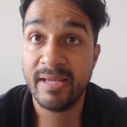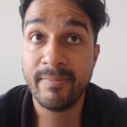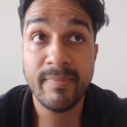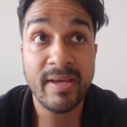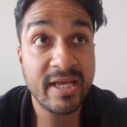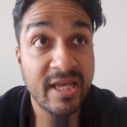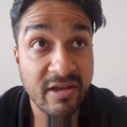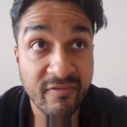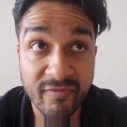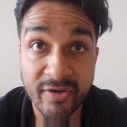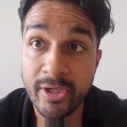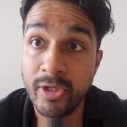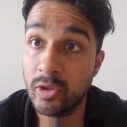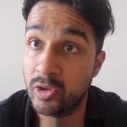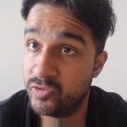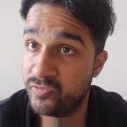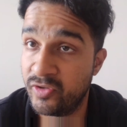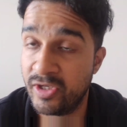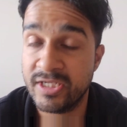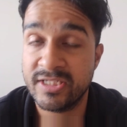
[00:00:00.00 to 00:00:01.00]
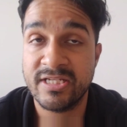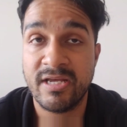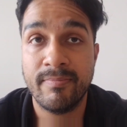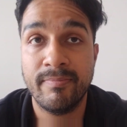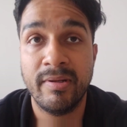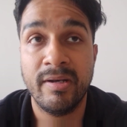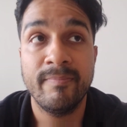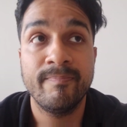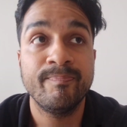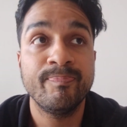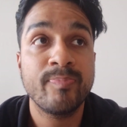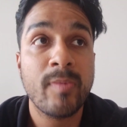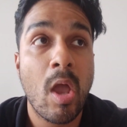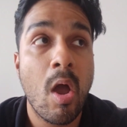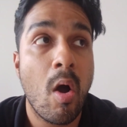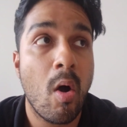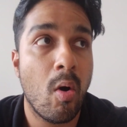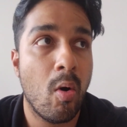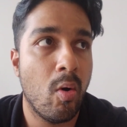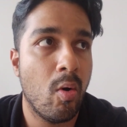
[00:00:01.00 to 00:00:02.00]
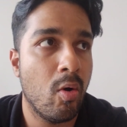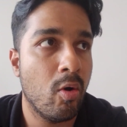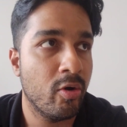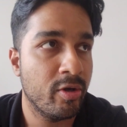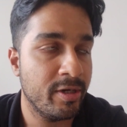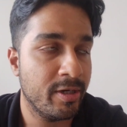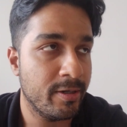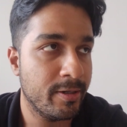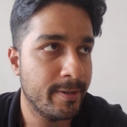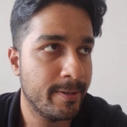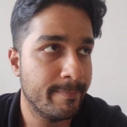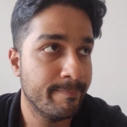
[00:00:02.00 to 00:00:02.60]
like making videos, for example, or